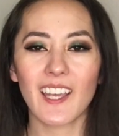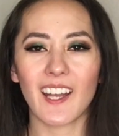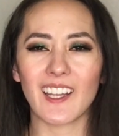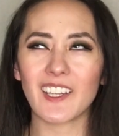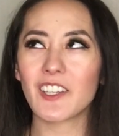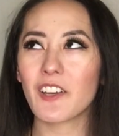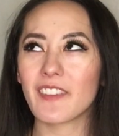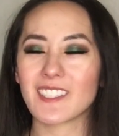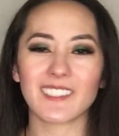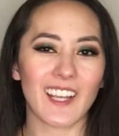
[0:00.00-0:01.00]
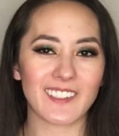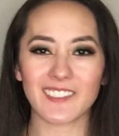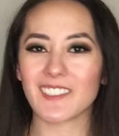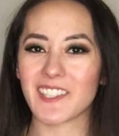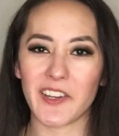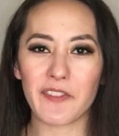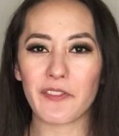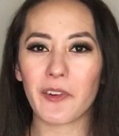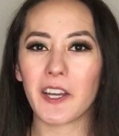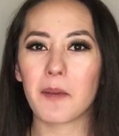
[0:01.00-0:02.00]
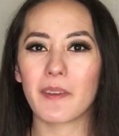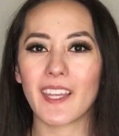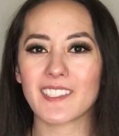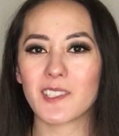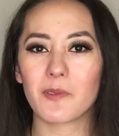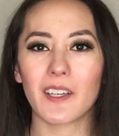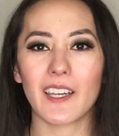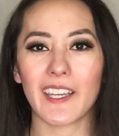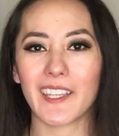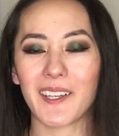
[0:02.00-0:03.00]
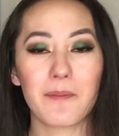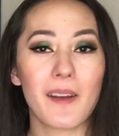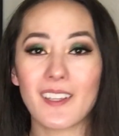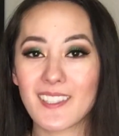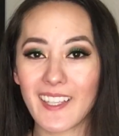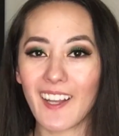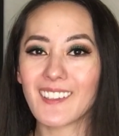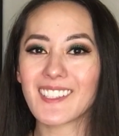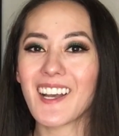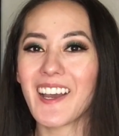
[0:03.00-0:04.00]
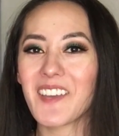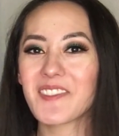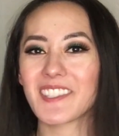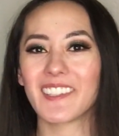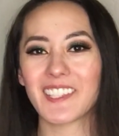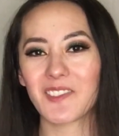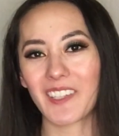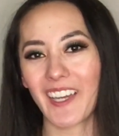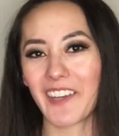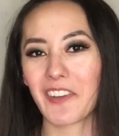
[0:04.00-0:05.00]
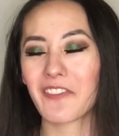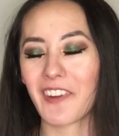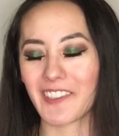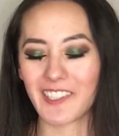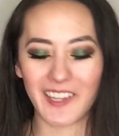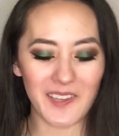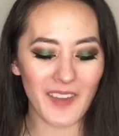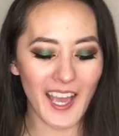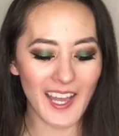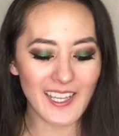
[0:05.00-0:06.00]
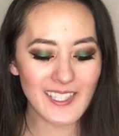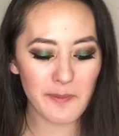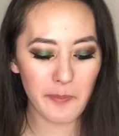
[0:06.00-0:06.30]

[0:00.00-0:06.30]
And I don't know if that's a technical term for it, but that's just what I hear Mel say all the time, so that's what I refer to them as.